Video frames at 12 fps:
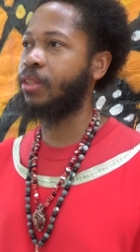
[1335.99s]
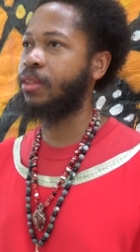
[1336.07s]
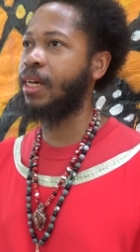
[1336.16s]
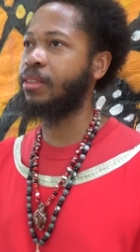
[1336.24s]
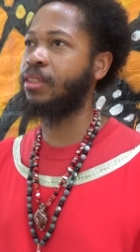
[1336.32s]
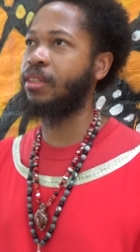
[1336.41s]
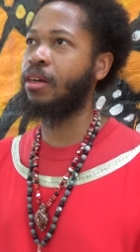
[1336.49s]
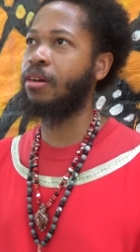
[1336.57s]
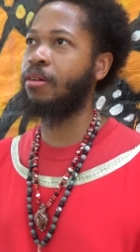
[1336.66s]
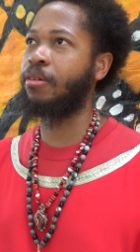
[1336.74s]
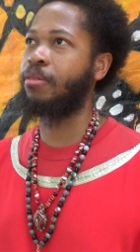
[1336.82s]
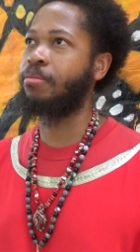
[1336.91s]
That's in
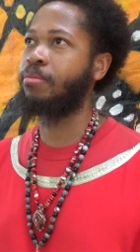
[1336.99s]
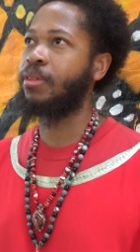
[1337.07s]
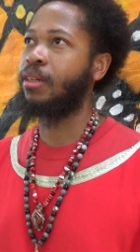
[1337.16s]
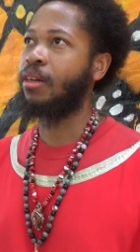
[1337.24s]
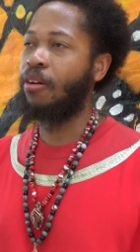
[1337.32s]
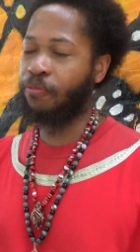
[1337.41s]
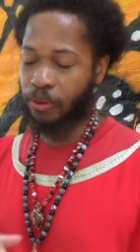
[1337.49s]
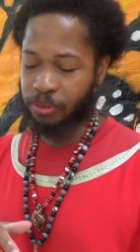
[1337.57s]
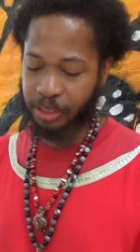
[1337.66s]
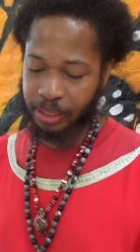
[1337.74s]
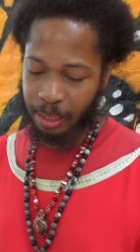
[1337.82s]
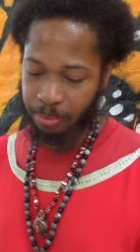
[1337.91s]
um
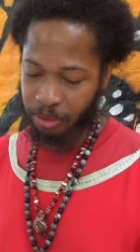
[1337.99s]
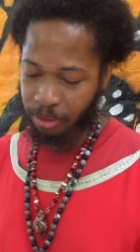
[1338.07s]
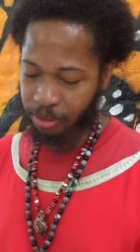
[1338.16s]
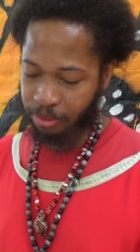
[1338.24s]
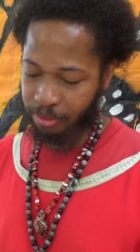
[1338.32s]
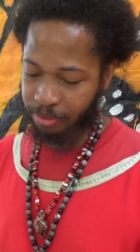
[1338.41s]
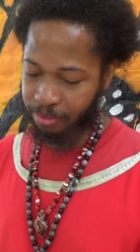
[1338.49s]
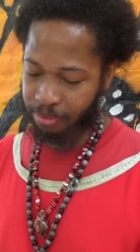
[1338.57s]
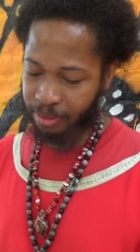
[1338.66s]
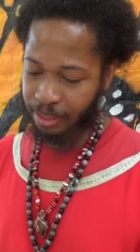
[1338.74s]
First Samuel, hold on.